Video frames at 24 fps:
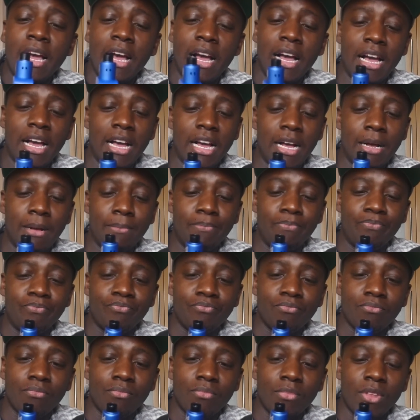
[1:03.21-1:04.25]
But
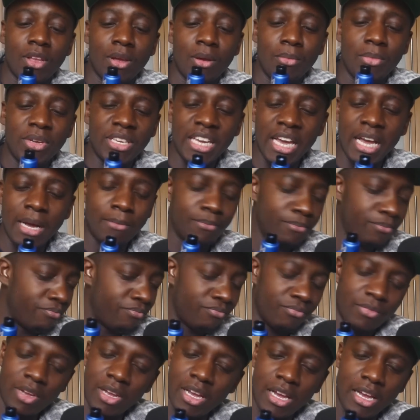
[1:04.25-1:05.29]
yeah,
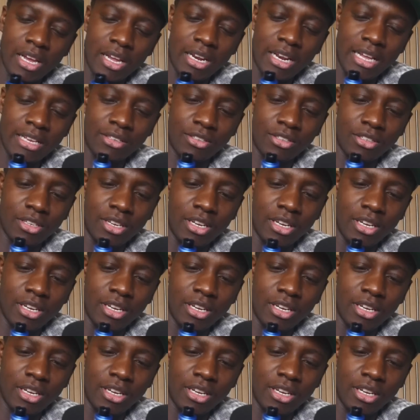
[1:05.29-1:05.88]
let's